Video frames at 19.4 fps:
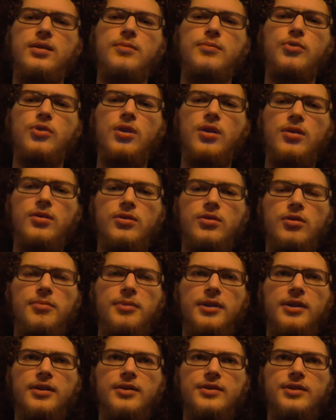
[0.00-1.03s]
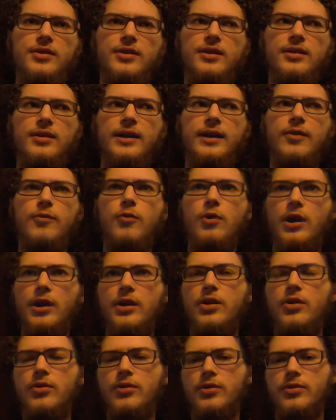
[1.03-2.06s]
the more hardcore players are going to like want
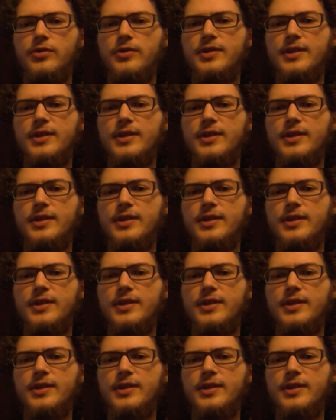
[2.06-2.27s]
to know those